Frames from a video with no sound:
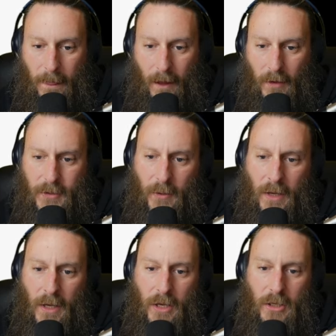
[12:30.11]
Also,
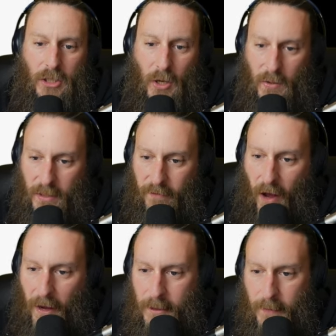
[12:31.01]
Joseph,
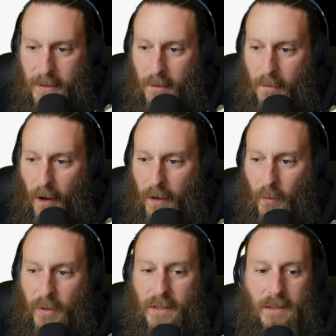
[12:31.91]
husband to Mary,
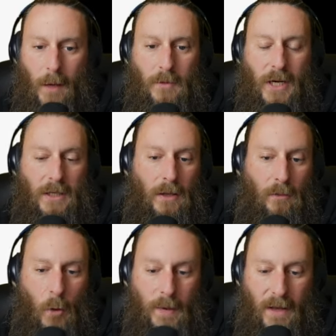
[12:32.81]
was subject to the
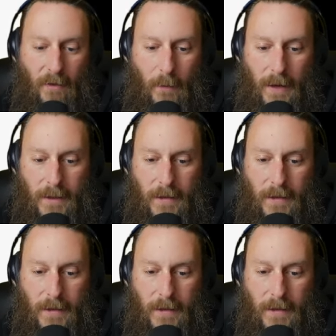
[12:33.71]
Roman government.